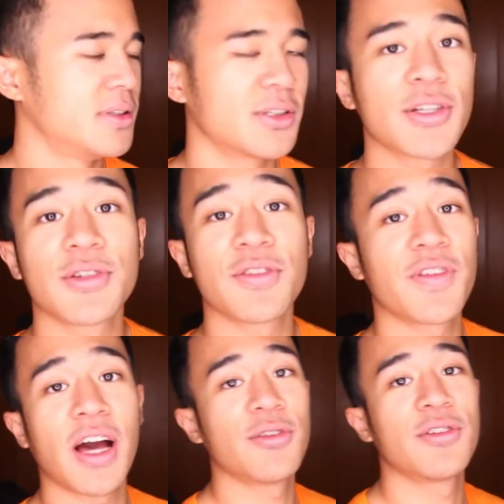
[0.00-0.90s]
He's also the
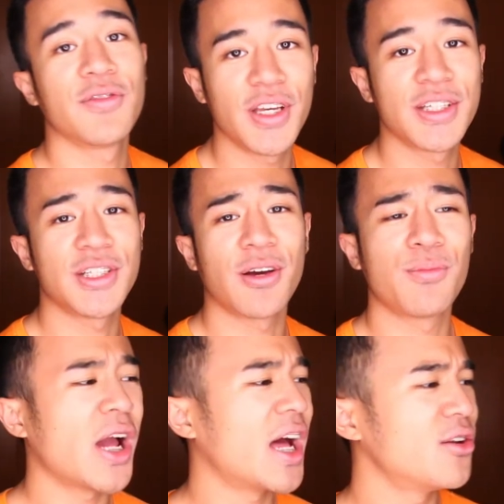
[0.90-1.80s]
founder of Yeezy, a
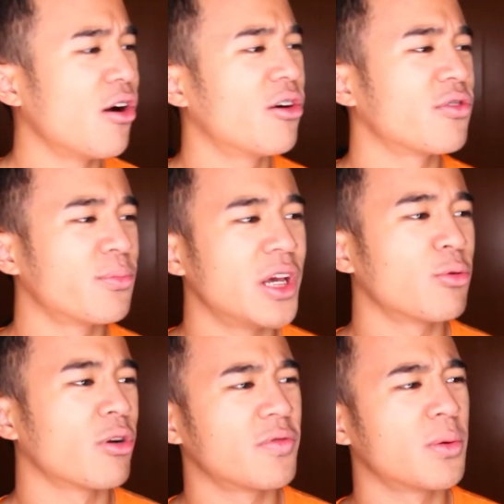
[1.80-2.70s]
brand known for
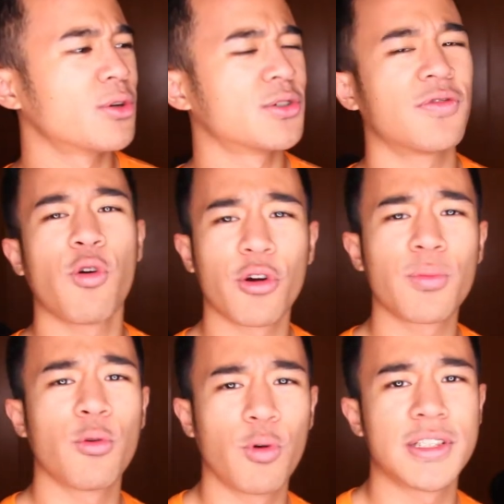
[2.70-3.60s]
being one of the most
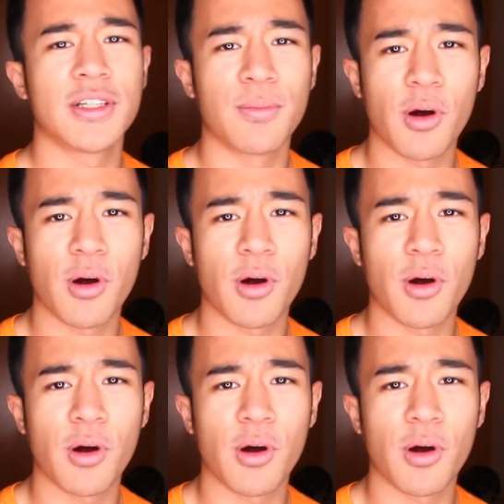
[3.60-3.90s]
affordable ones in the